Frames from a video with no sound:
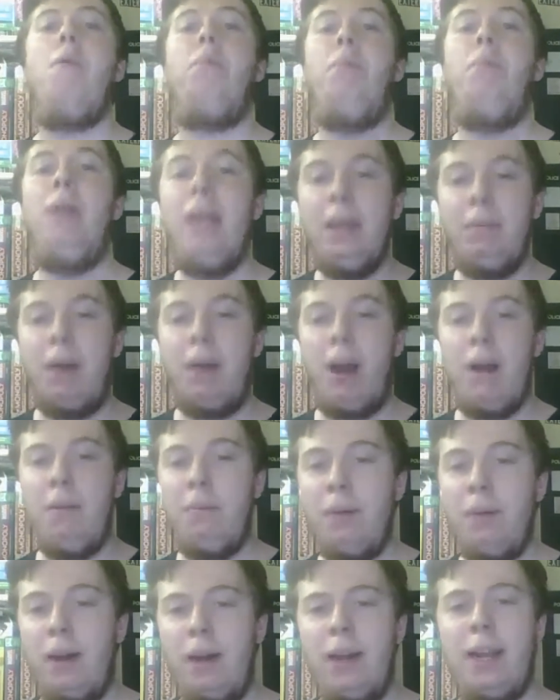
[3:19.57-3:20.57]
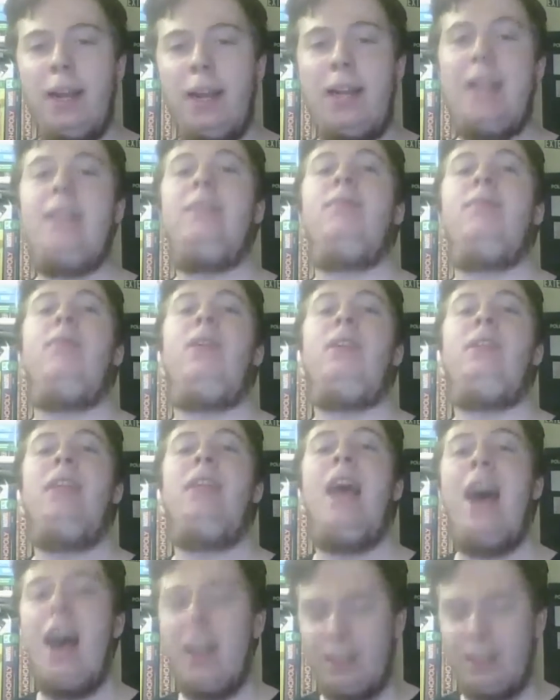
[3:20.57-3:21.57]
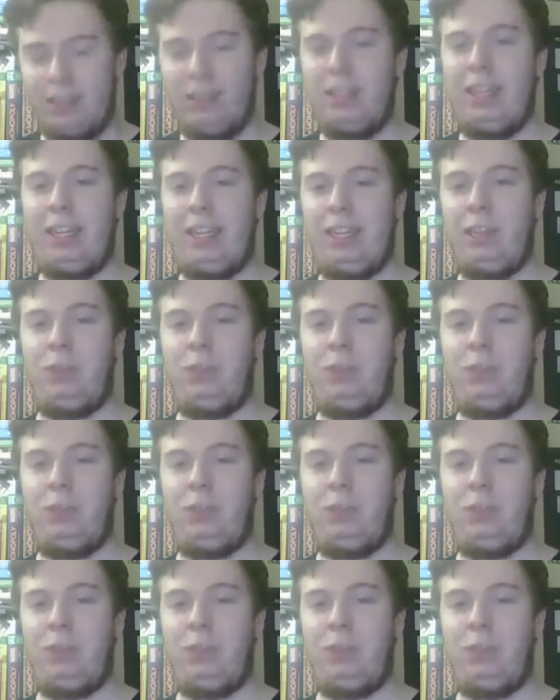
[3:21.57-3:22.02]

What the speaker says: Billy Piper is fantastic